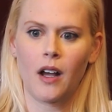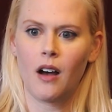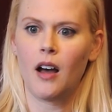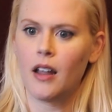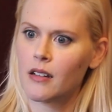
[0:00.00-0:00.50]

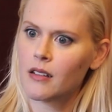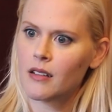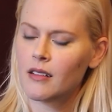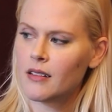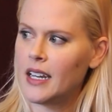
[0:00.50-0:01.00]
on
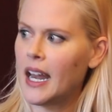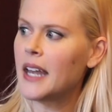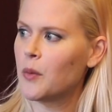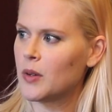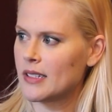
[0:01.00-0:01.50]
in
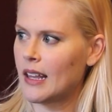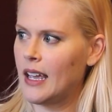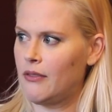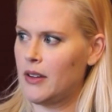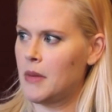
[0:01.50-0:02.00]
anyone's
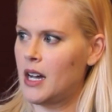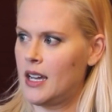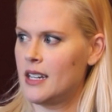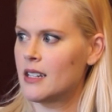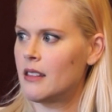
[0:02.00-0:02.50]
life and
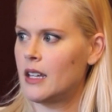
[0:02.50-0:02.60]
mine,